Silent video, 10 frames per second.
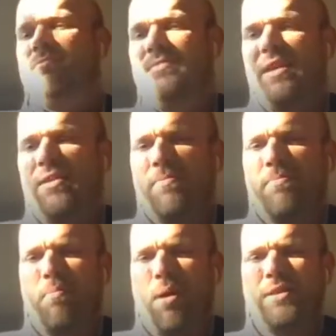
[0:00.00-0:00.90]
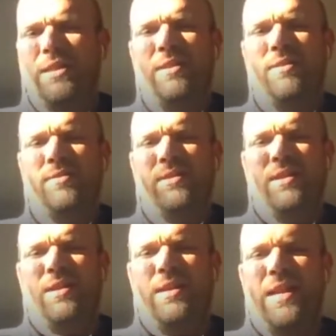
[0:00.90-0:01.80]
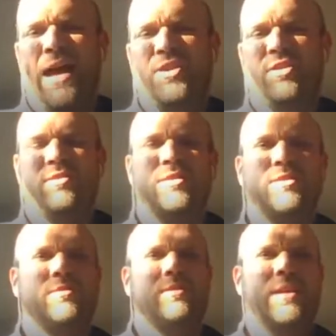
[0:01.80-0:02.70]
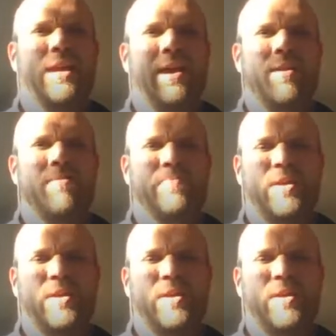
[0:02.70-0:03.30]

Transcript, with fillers: you know multinational um,